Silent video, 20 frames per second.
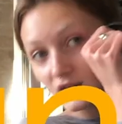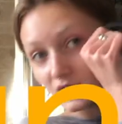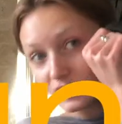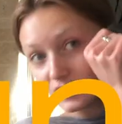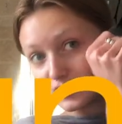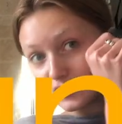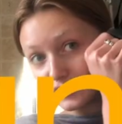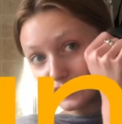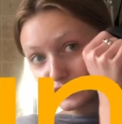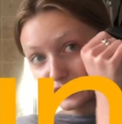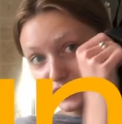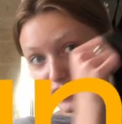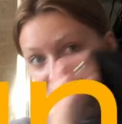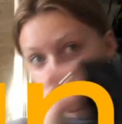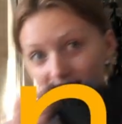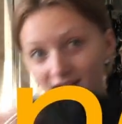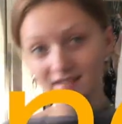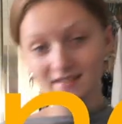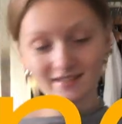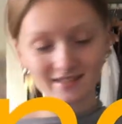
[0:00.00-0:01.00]
Laundry.
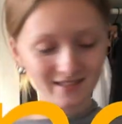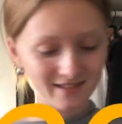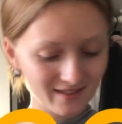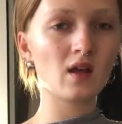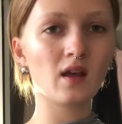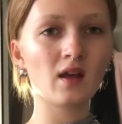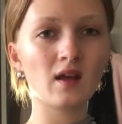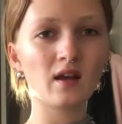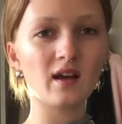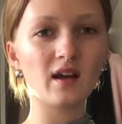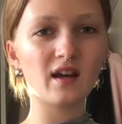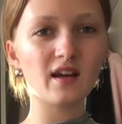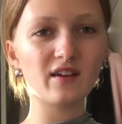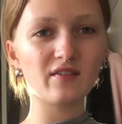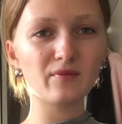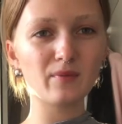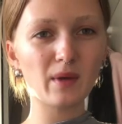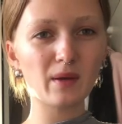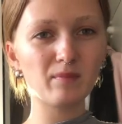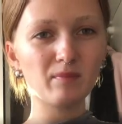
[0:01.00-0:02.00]
I have
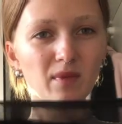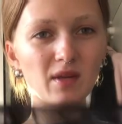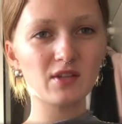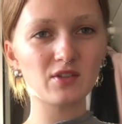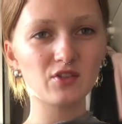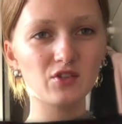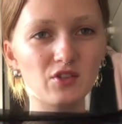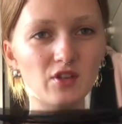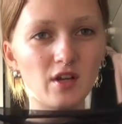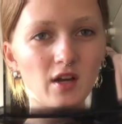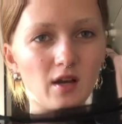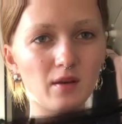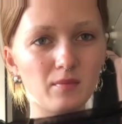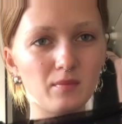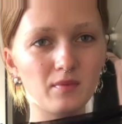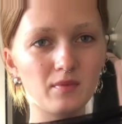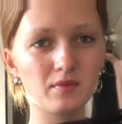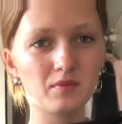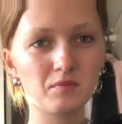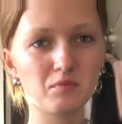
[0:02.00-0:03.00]
my mesh top,
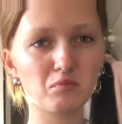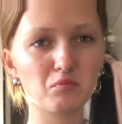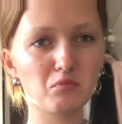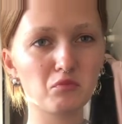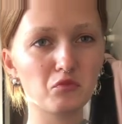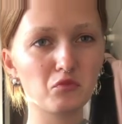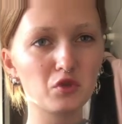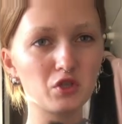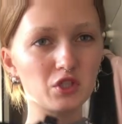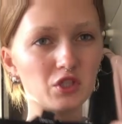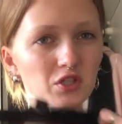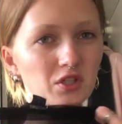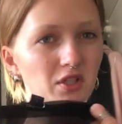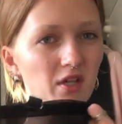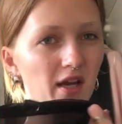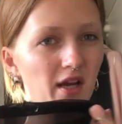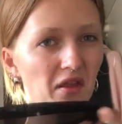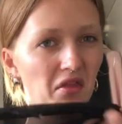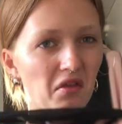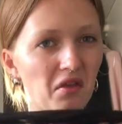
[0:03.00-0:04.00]
which
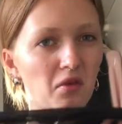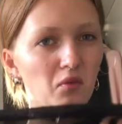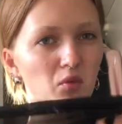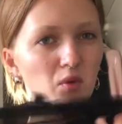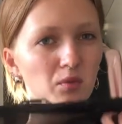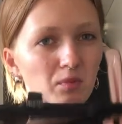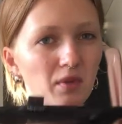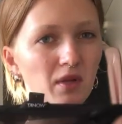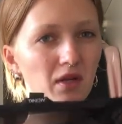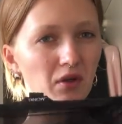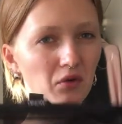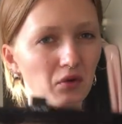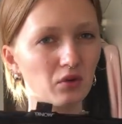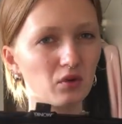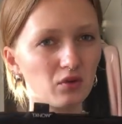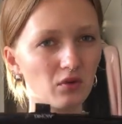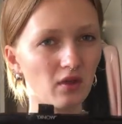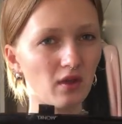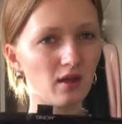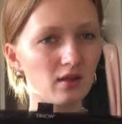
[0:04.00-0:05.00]
I think would be a
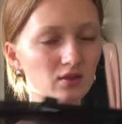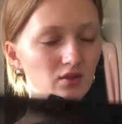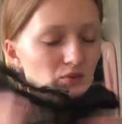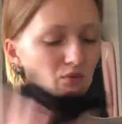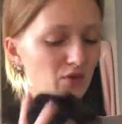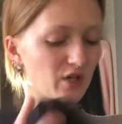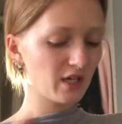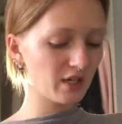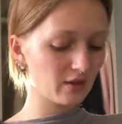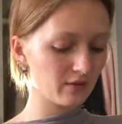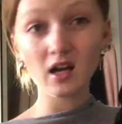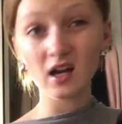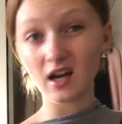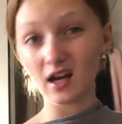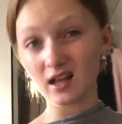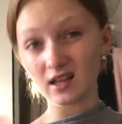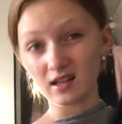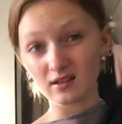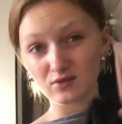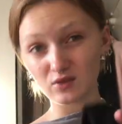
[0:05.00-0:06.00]
good thing to bring.
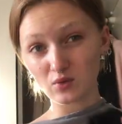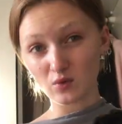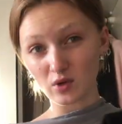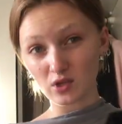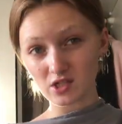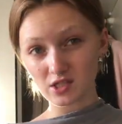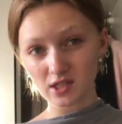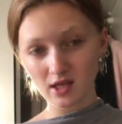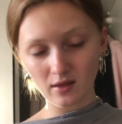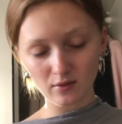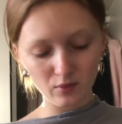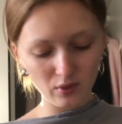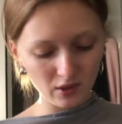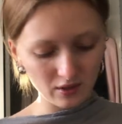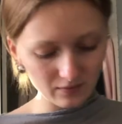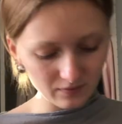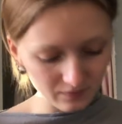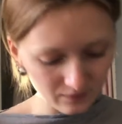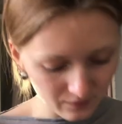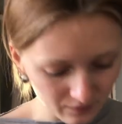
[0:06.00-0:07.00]
I'll have to wash that one.
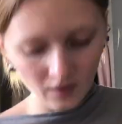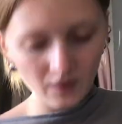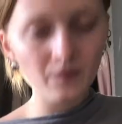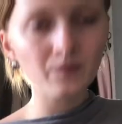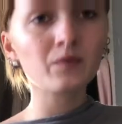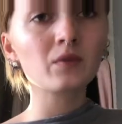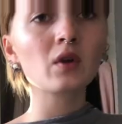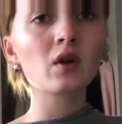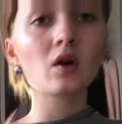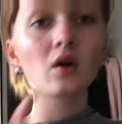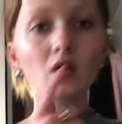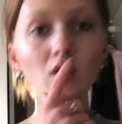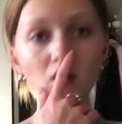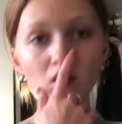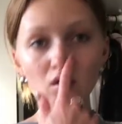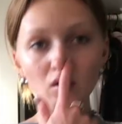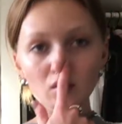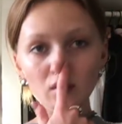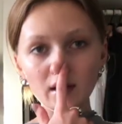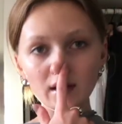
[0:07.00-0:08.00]

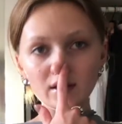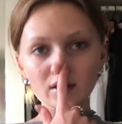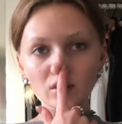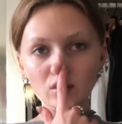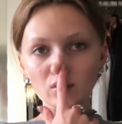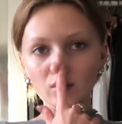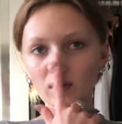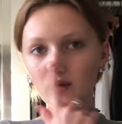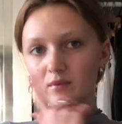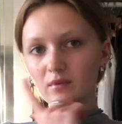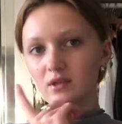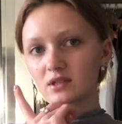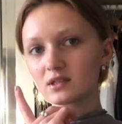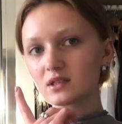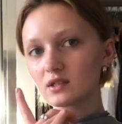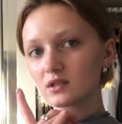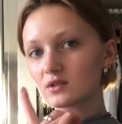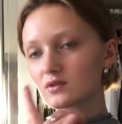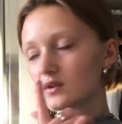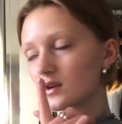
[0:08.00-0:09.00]
Oh, I know where my
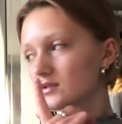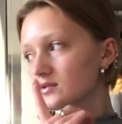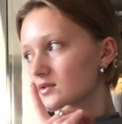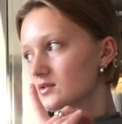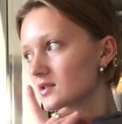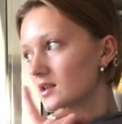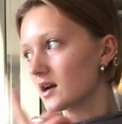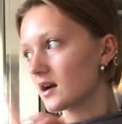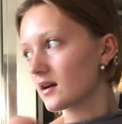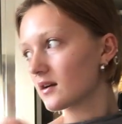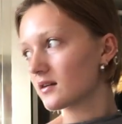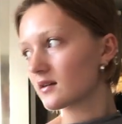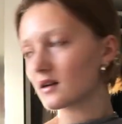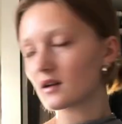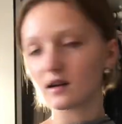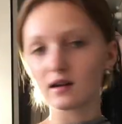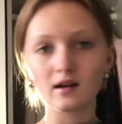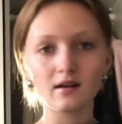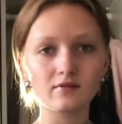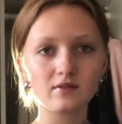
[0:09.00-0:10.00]
silk trousers are.
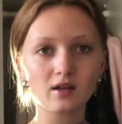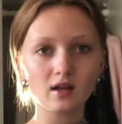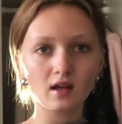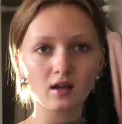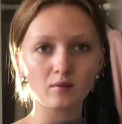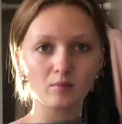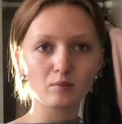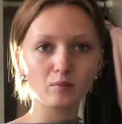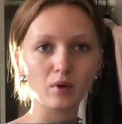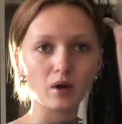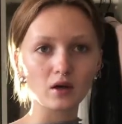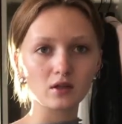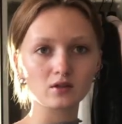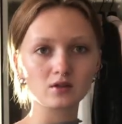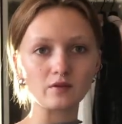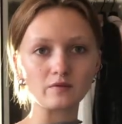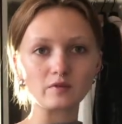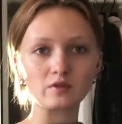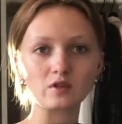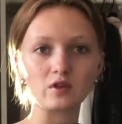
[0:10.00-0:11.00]
I have like a box
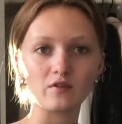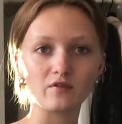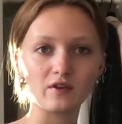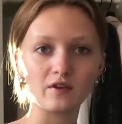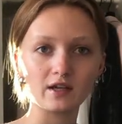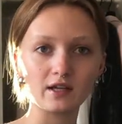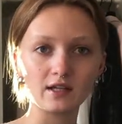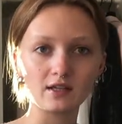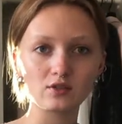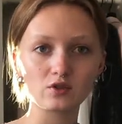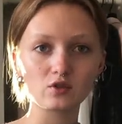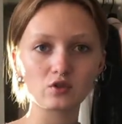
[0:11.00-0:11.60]
of stuff I need to